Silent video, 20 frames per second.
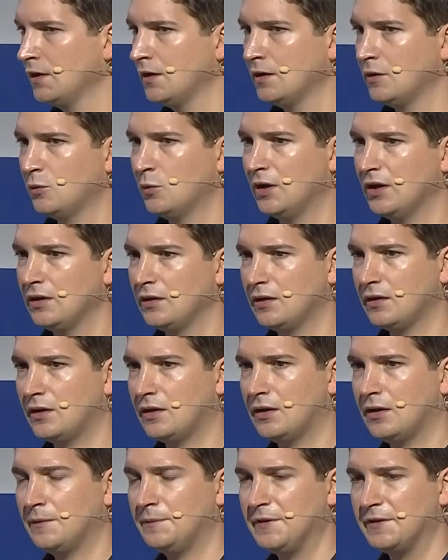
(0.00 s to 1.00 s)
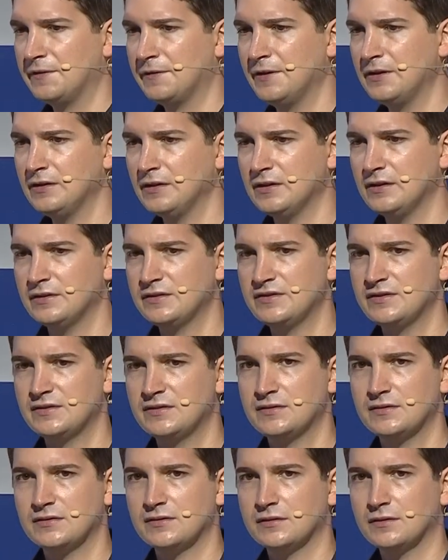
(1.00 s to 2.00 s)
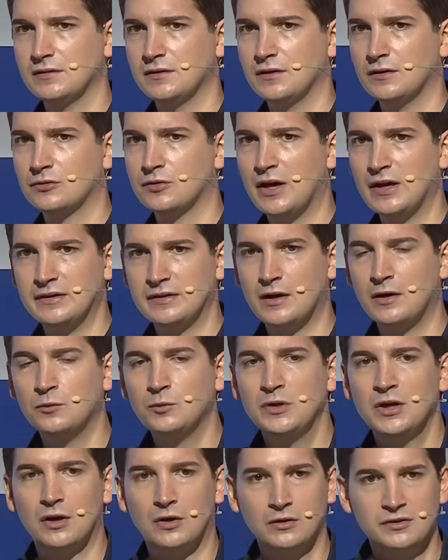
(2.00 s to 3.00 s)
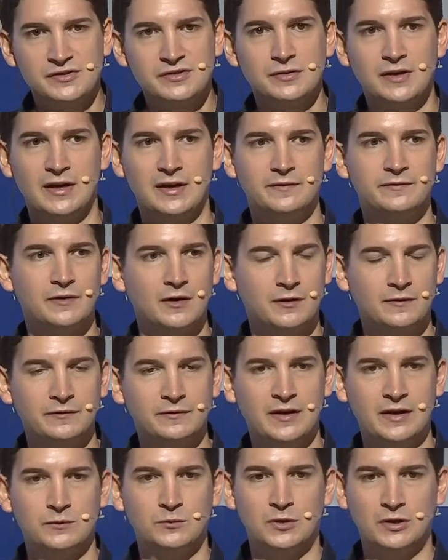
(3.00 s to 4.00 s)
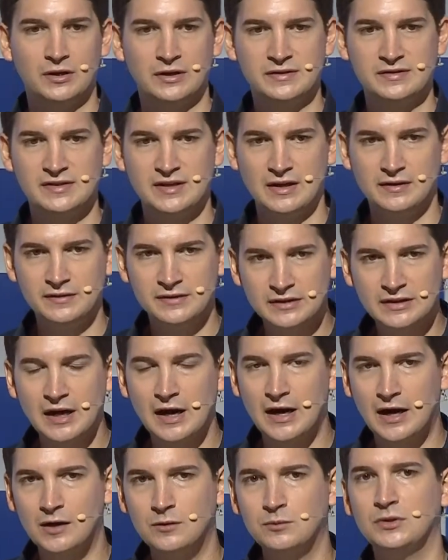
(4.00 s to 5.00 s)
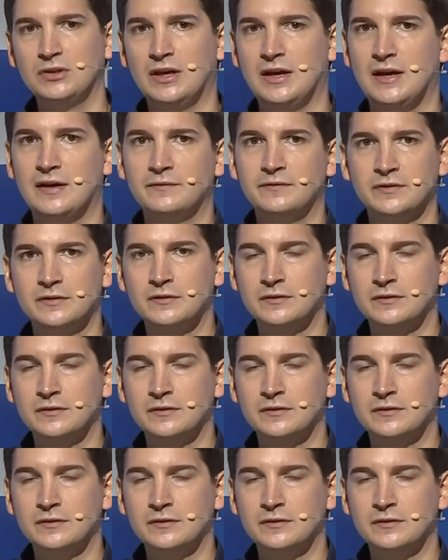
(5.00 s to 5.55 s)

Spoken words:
Well, the thing is, right now we also have offline wallets, and the car will have a